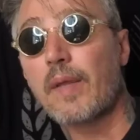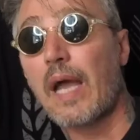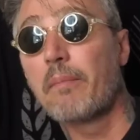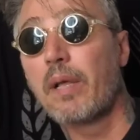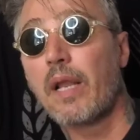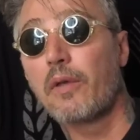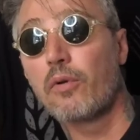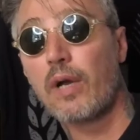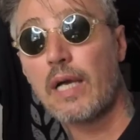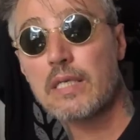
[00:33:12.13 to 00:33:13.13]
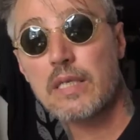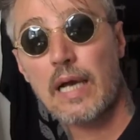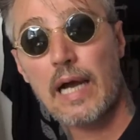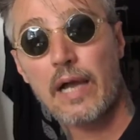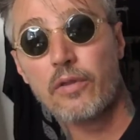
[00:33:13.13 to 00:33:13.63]
I've been like you guys.
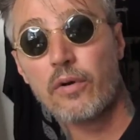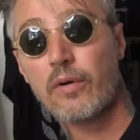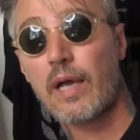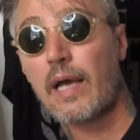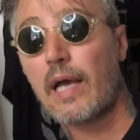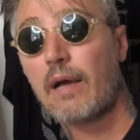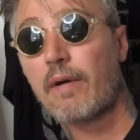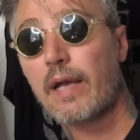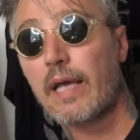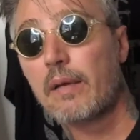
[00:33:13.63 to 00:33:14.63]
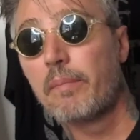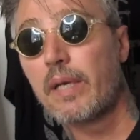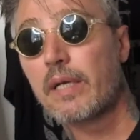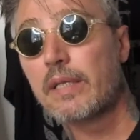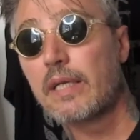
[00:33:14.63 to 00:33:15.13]
I don't have, again, a
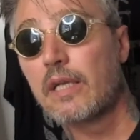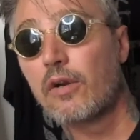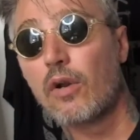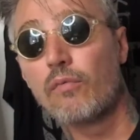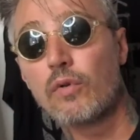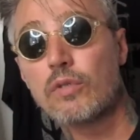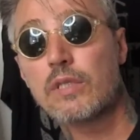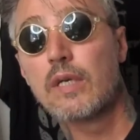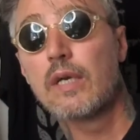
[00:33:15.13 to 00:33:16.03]
bigger dick than none of you.